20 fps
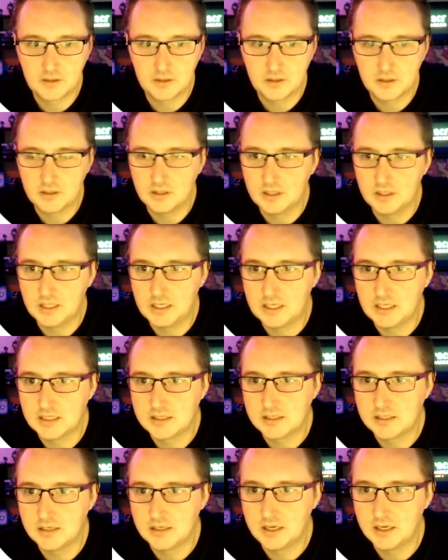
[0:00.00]

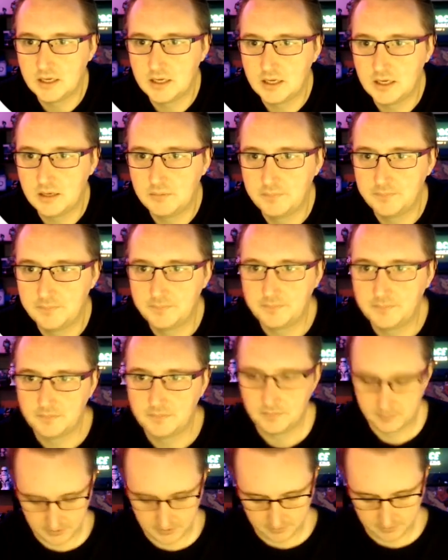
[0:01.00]
Last name,
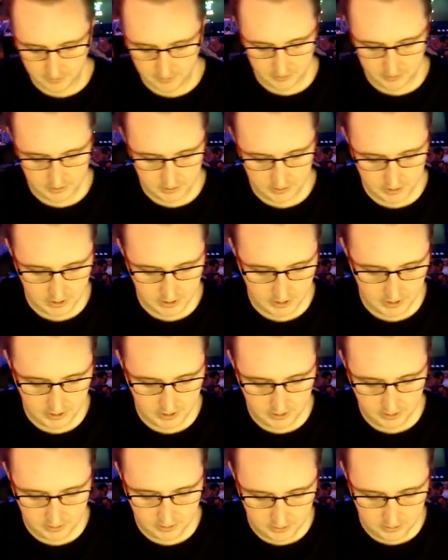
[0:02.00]
I'm going to
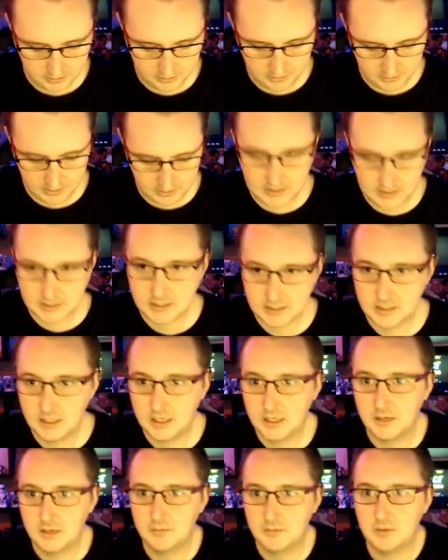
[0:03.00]
change to last
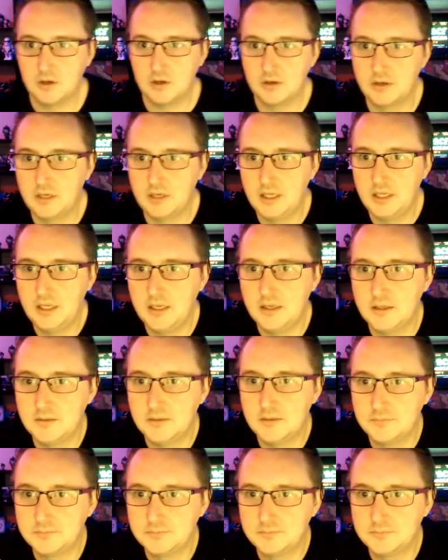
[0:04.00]
name on here.